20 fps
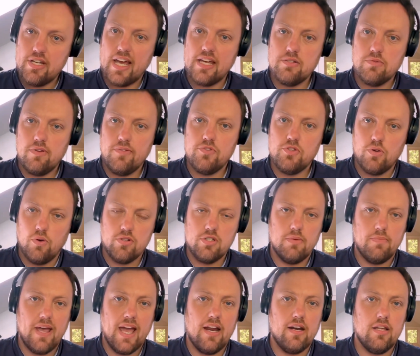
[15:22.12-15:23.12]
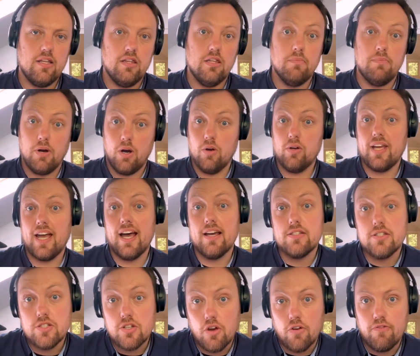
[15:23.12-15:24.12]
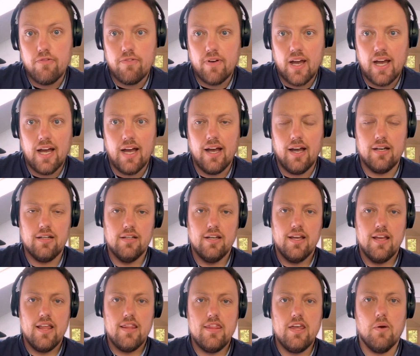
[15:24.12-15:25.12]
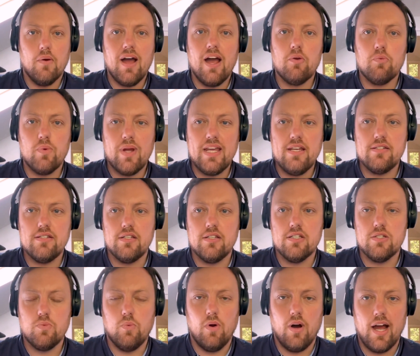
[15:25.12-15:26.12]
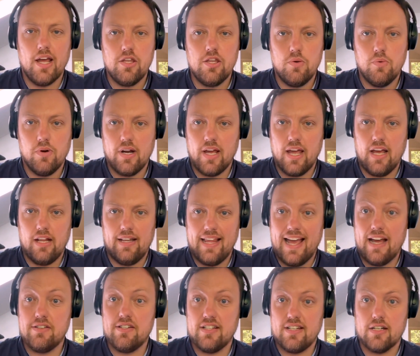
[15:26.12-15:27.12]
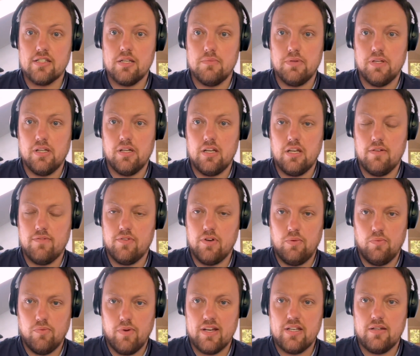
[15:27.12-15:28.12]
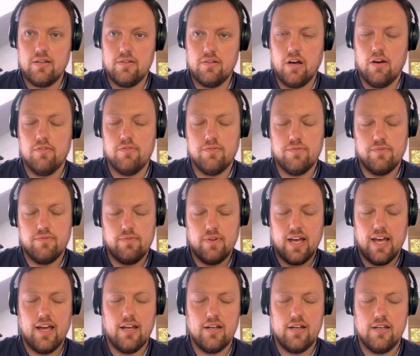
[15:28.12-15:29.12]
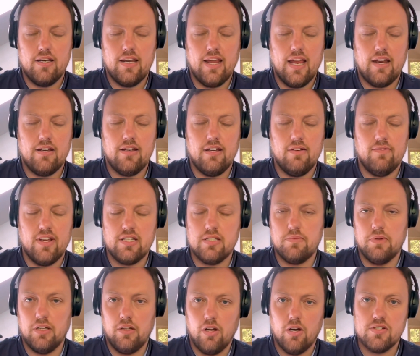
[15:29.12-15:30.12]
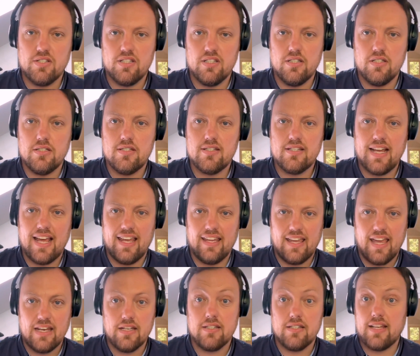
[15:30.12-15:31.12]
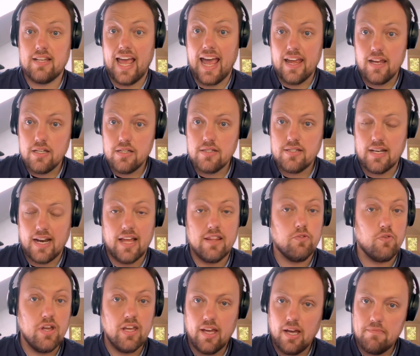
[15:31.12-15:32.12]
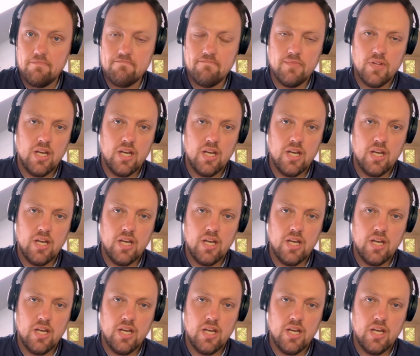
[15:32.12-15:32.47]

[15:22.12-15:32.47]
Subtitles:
As we've talked about in the podcast so far, there are reasons why you want to allow deductibility of net investment losses against gains and other income.